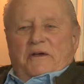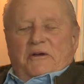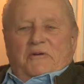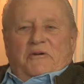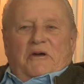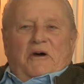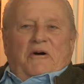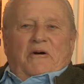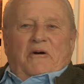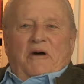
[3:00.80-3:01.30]
you
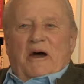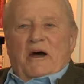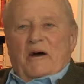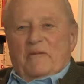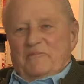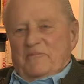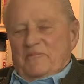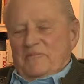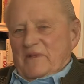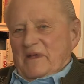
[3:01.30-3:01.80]
know,
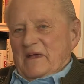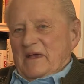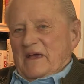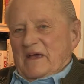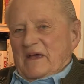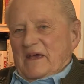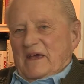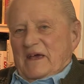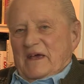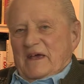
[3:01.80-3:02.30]
um,
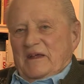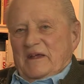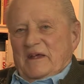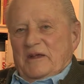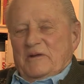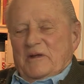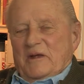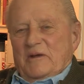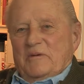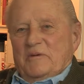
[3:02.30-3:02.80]

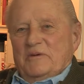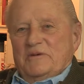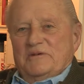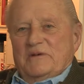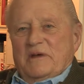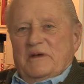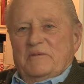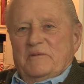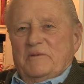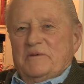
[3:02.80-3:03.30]
it, it, was,
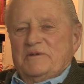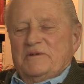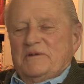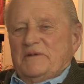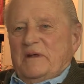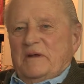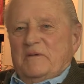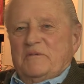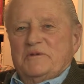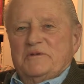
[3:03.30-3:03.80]
it, was,
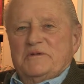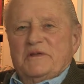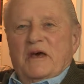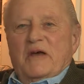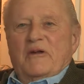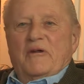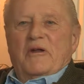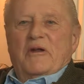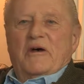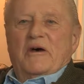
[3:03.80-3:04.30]
it was there on